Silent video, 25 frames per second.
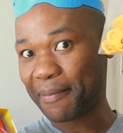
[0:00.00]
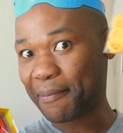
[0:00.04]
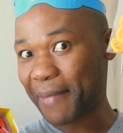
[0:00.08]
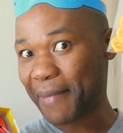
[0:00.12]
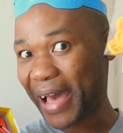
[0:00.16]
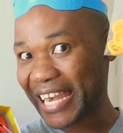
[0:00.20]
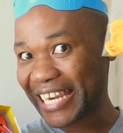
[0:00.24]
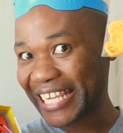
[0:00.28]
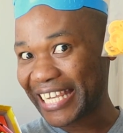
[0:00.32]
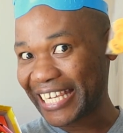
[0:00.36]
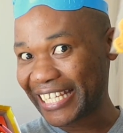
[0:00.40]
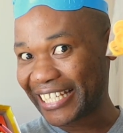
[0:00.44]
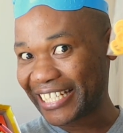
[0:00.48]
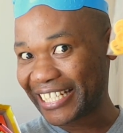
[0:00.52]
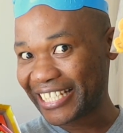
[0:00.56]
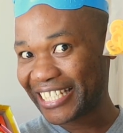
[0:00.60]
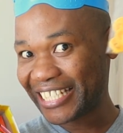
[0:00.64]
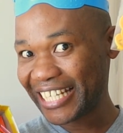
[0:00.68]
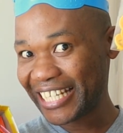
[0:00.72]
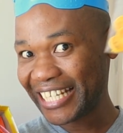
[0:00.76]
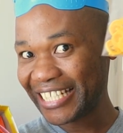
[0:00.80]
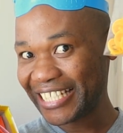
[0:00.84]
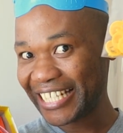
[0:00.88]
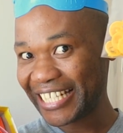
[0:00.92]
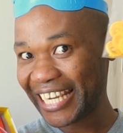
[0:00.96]
money.
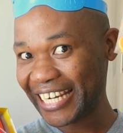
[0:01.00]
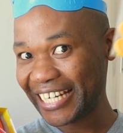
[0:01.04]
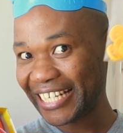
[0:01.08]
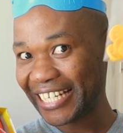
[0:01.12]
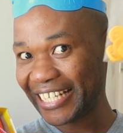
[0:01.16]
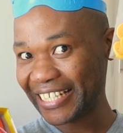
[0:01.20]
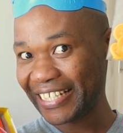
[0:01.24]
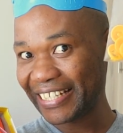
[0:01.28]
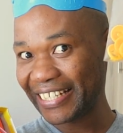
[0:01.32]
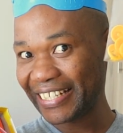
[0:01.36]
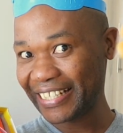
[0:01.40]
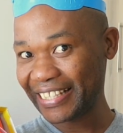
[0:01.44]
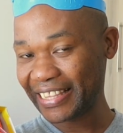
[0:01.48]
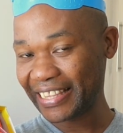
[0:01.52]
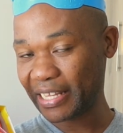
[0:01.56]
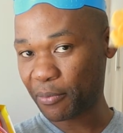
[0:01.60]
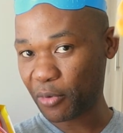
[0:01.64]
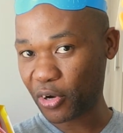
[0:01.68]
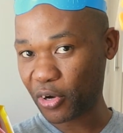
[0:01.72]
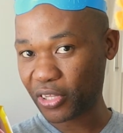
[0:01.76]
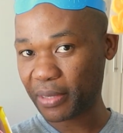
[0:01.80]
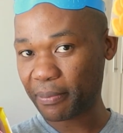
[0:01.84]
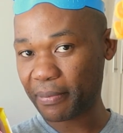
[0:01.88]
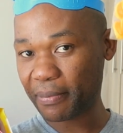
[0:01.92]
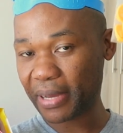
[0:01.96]
Ching ching! The
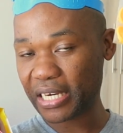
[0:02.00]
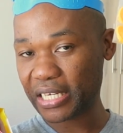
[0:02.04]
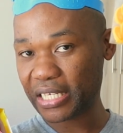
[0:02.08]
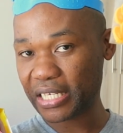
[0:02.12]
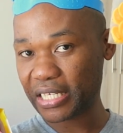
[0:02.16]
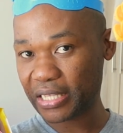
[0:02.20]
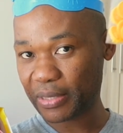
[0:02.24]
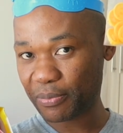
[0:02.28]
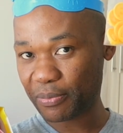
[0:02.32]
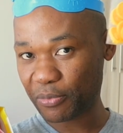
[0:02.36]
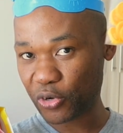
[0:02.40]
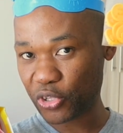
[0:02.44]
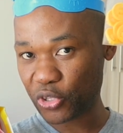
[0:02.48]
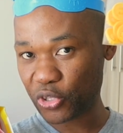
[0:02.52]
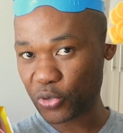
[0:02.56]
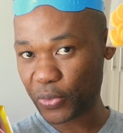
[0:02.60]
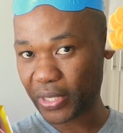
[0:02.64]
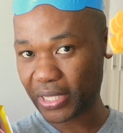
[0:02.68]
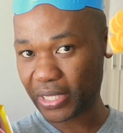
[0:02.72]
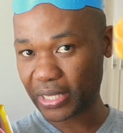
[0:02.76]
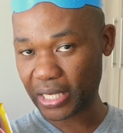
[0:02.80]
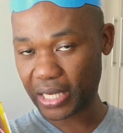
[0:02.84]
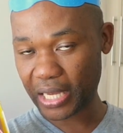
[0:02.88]
more the money, the more you win the